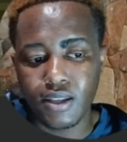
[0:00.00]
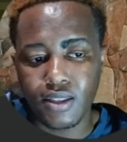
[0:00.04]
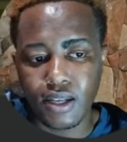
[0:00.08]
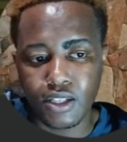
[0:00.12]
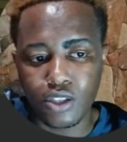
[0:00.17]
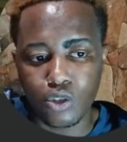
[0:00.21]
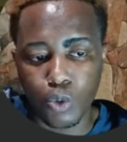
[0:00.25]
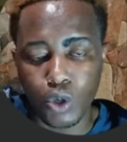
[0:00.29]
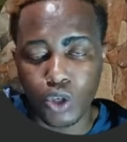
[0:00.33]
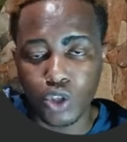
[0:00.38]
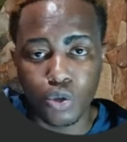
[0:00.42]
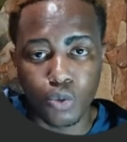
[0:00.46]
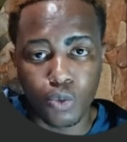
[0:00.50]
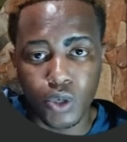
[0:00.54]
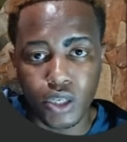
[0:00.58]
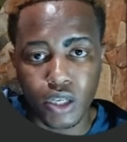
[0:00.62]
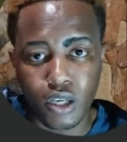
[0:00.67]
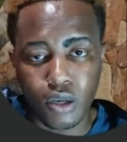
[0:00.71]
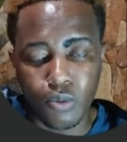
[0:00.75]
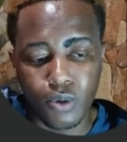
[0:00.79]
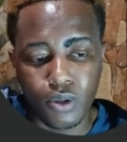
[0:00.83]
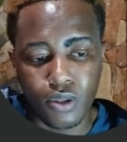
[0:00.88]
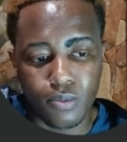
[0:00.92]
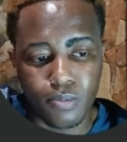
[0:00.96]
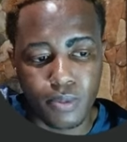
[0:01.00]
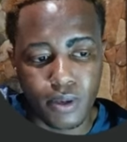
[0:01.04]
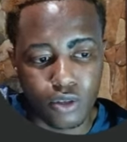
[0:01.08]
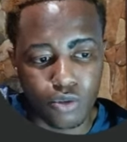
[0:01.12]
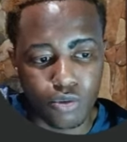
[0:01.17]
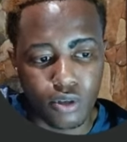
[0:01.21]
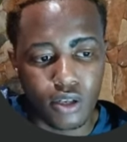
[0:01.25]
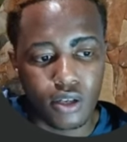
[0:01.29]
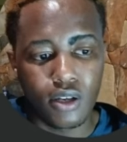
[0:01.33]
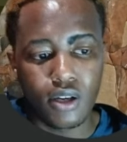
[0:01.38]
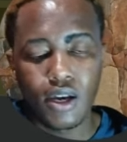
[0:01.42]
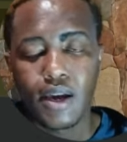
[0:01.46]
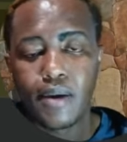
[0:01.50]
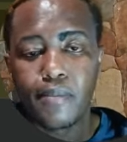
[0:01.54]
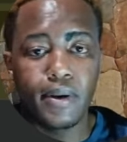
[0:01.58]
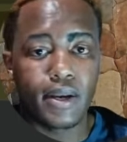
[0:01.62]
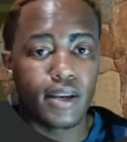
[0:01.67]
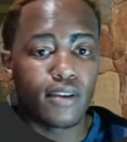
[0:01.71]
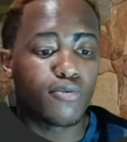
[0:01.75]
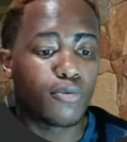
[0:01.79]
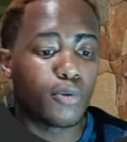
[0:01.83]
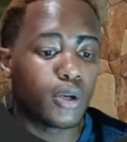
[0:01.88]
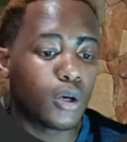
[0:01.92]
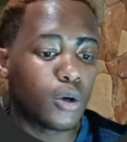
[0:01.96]
that's what you're working with, basically. But
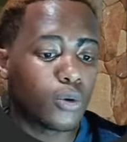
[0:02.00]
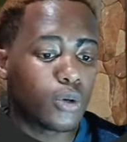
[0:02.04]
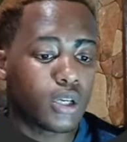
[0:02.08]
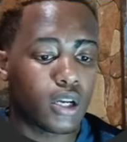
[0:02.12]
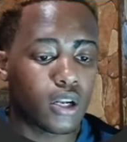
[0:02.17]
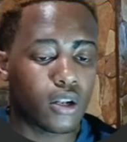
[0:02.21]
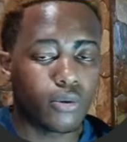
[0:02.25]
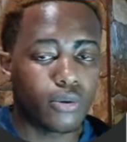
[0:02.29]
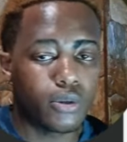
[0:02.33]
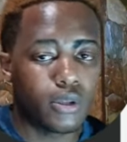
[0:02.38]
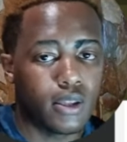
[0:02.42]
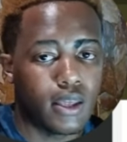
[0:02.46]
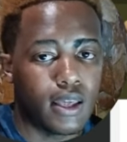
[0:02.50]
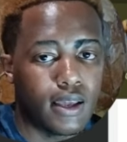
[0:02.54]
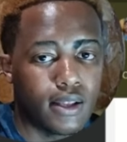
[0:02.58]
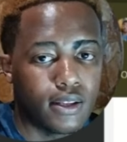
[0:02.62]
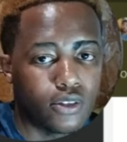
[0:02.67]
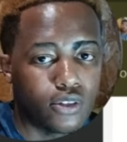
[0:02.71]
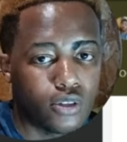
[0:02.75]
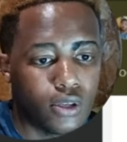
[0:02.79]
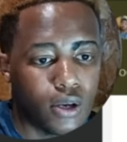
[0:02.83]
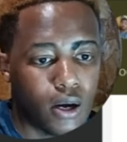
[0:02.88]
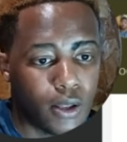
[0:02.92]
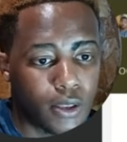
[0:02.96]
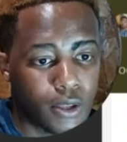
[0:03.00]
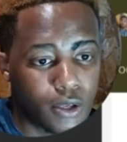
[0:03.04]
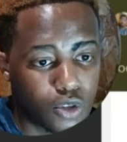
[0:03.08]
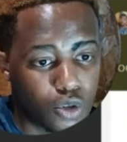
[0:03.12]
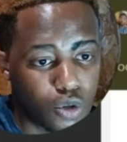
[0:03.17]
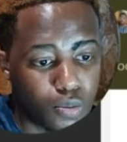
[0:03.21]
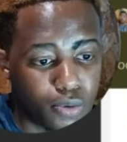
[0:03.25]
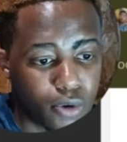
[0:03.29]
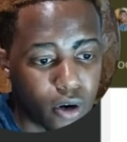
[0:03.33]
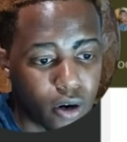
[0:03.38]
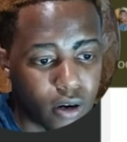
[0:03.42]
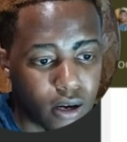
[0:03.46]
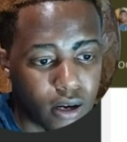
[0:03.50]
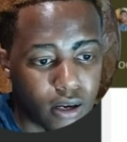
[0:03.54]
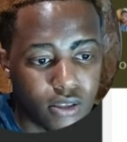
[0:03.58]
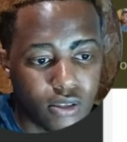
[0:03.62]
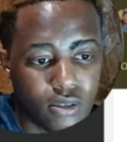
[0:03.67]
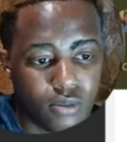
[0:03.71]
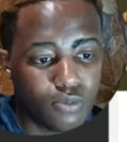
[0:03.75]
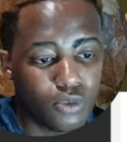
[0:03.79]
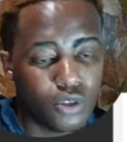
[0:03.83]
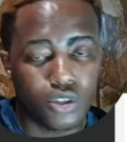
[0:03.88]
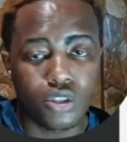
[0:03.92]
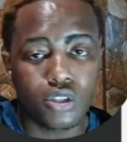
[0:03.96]
if we don't include the other two products,
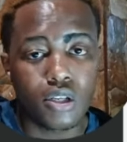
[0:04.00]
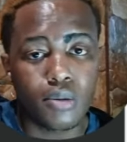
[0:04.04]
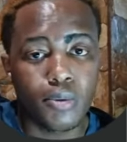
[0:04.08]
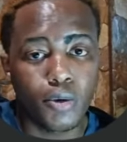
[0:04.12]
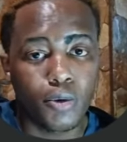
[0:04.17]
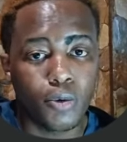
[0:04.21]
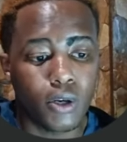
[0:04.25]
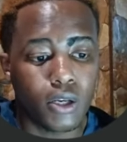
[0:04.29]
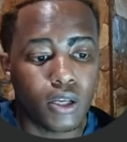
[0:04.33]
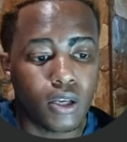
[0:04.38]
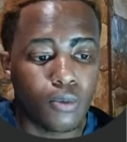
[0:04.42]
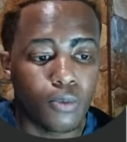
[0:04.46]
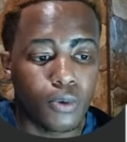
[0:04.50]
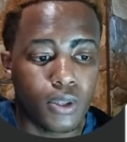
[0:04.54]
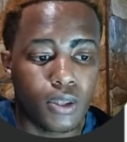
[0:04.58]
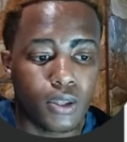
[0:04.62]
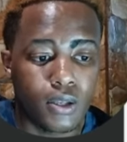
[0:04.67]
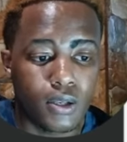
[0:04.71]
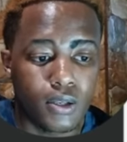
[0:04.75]
you're just going to be working with the